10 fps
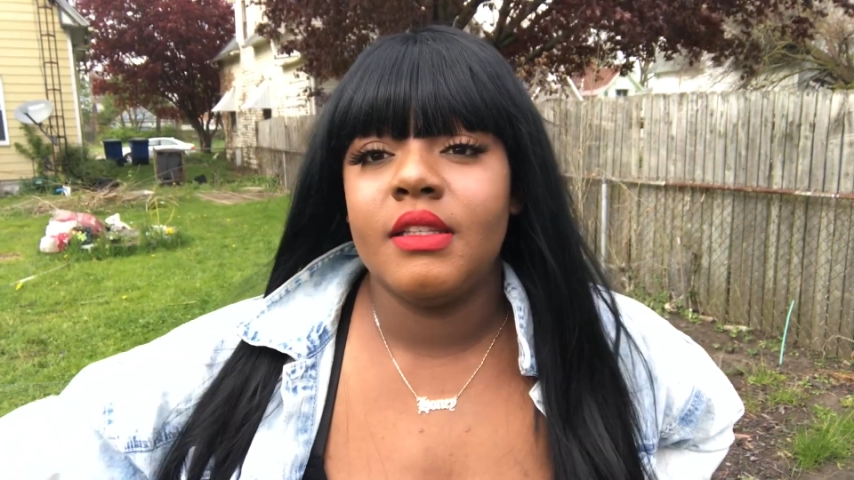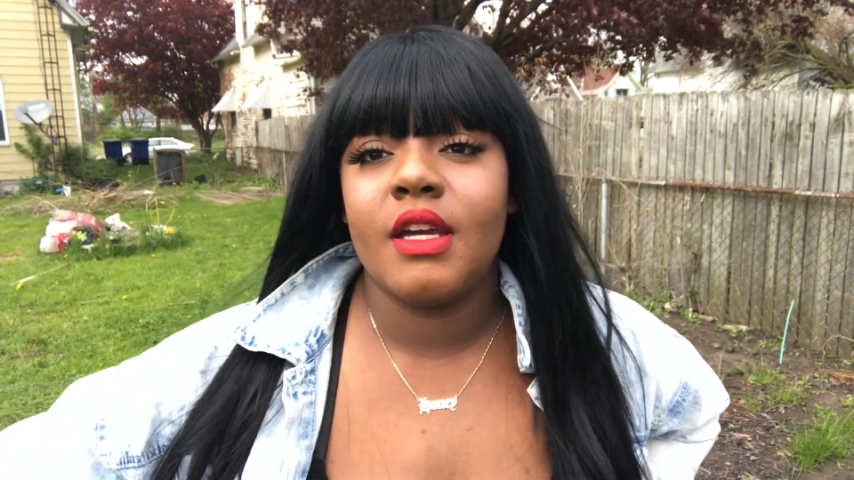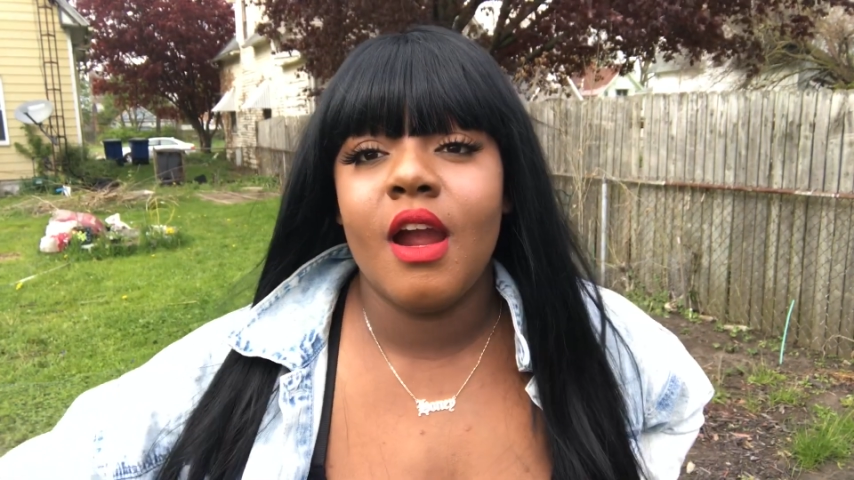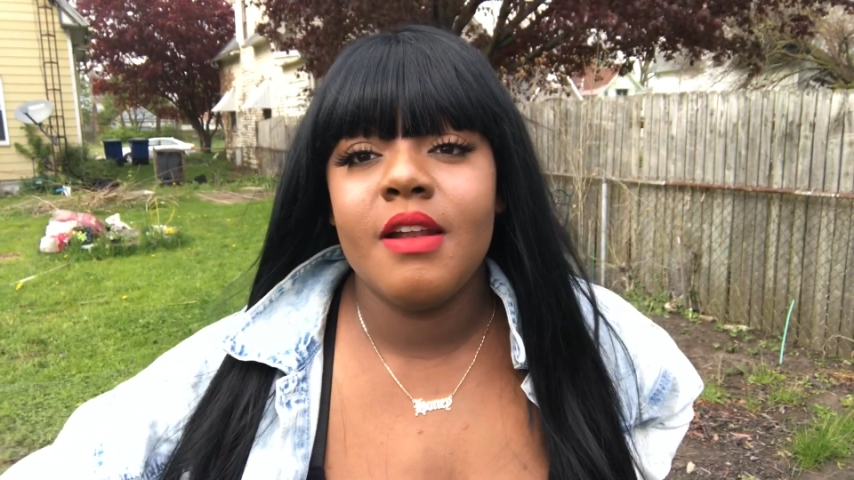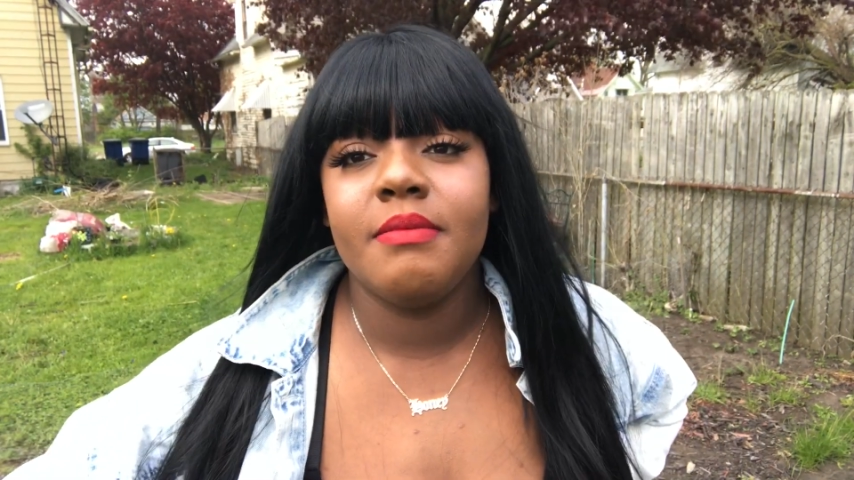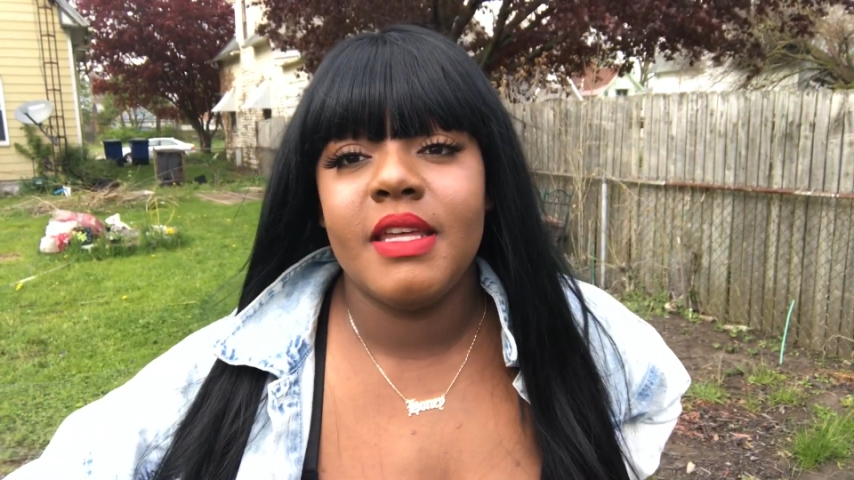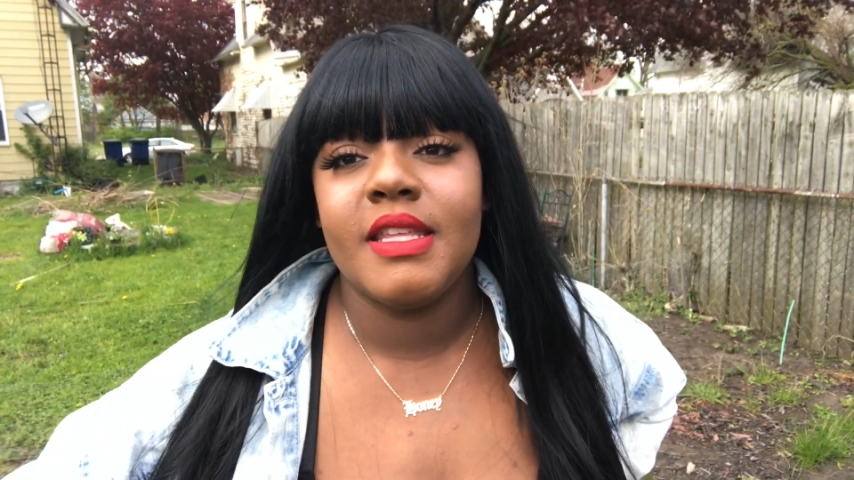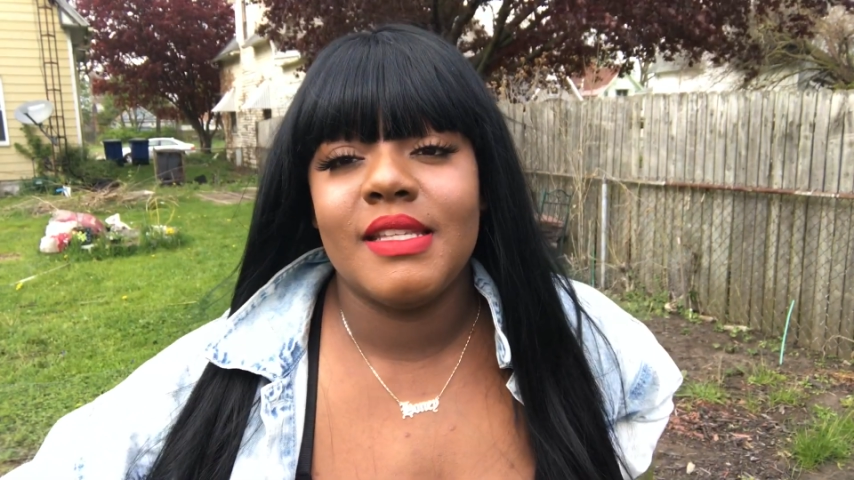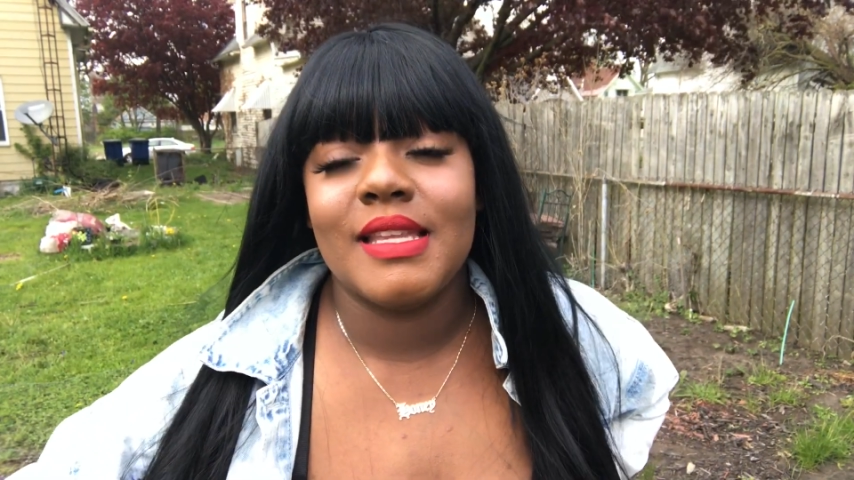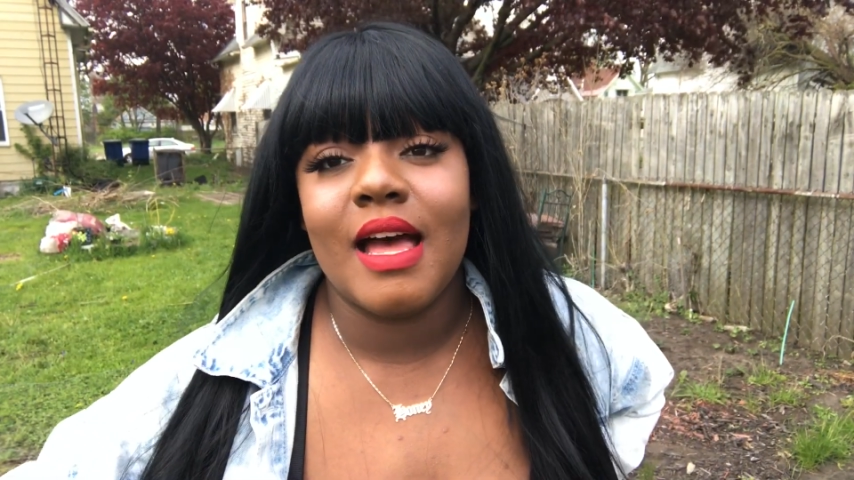garden bed
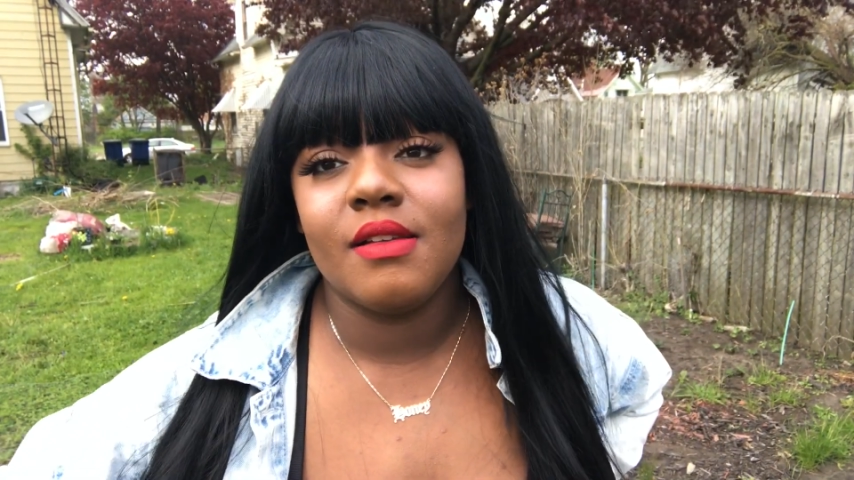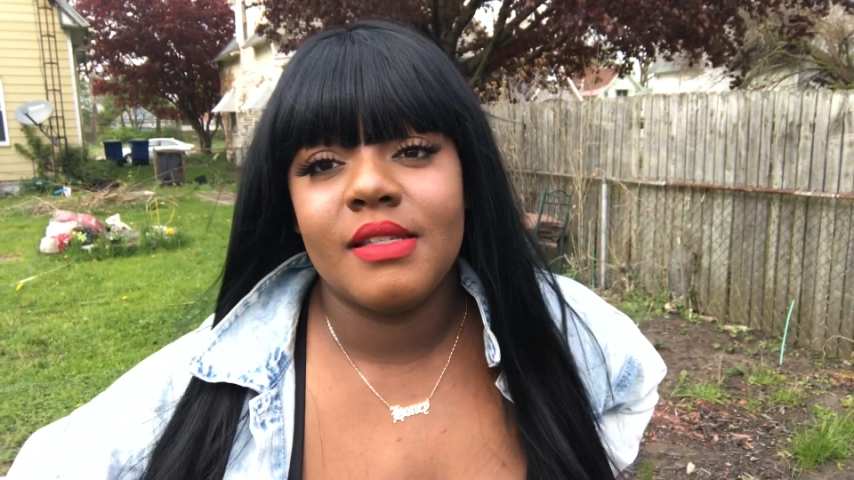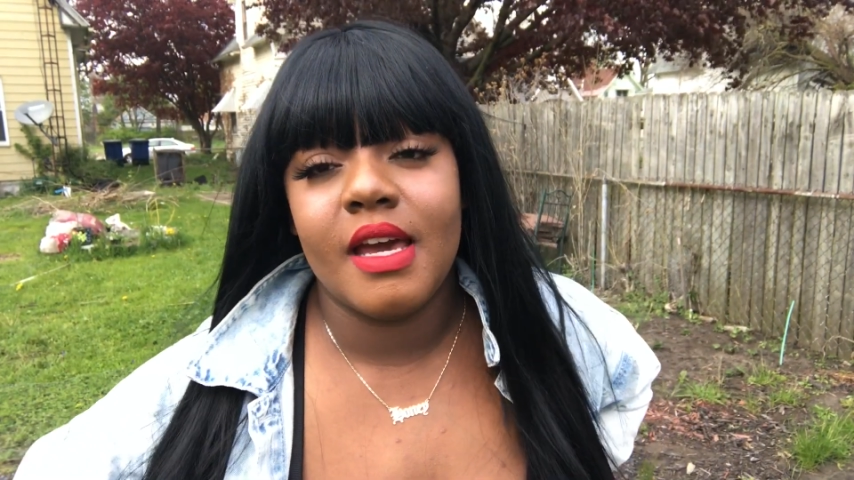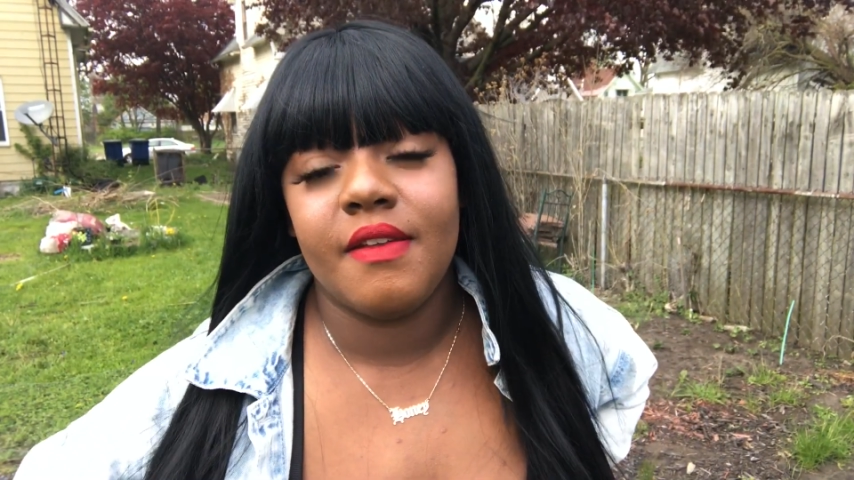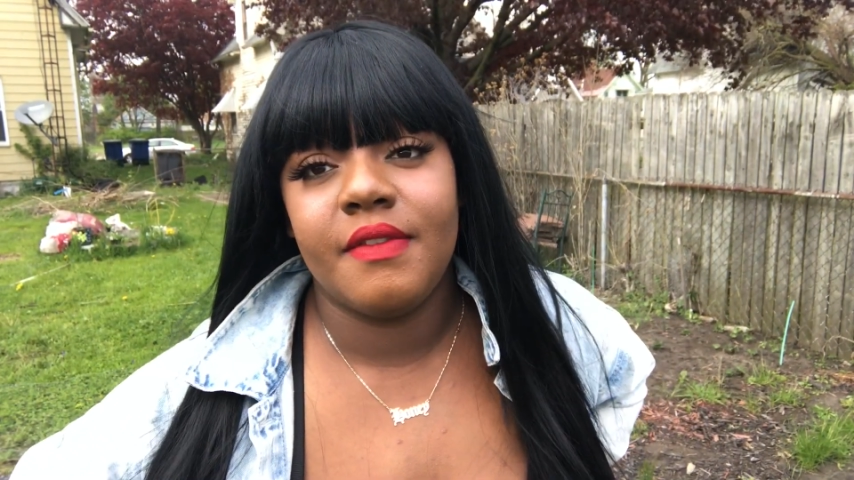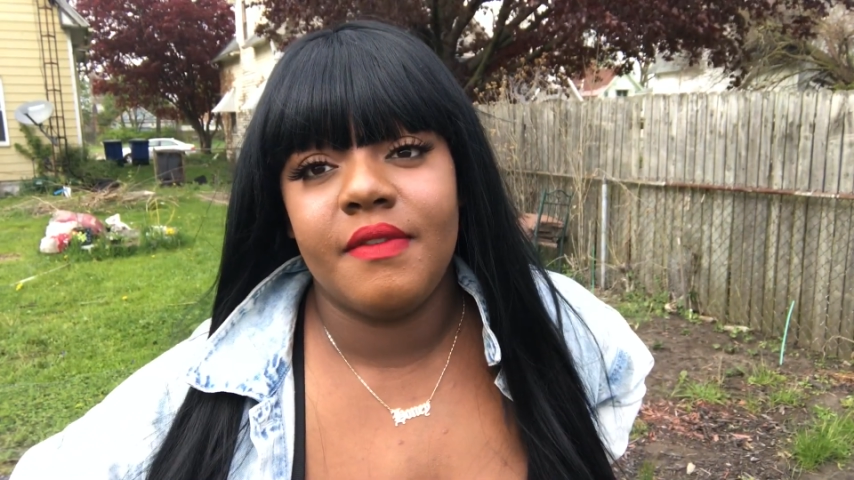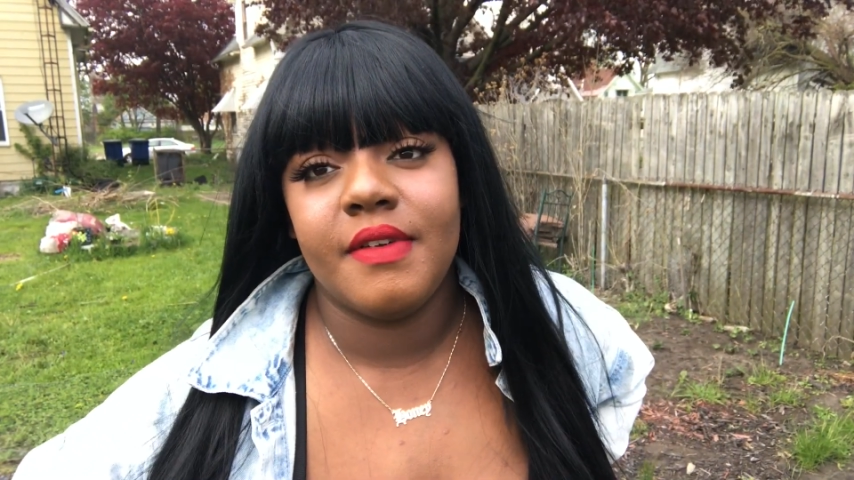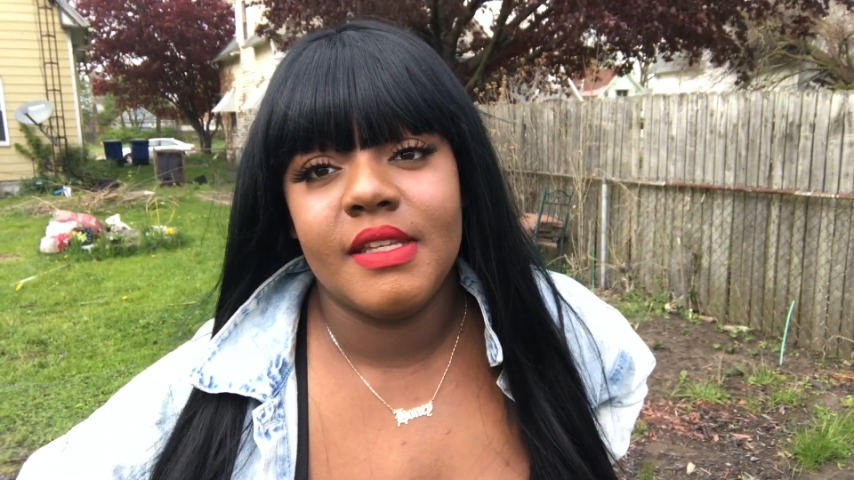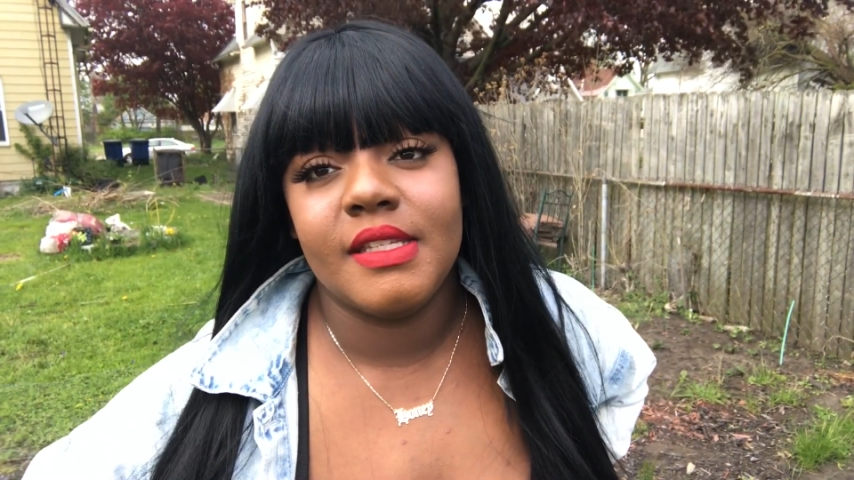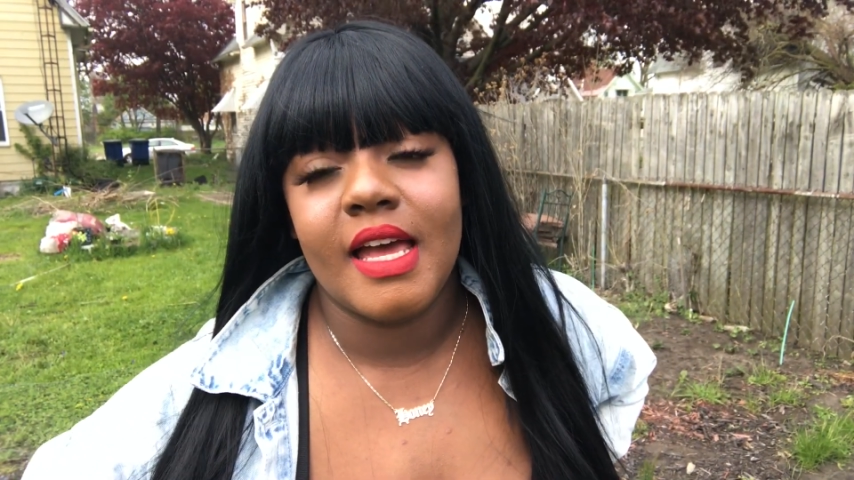that's outside of the fence,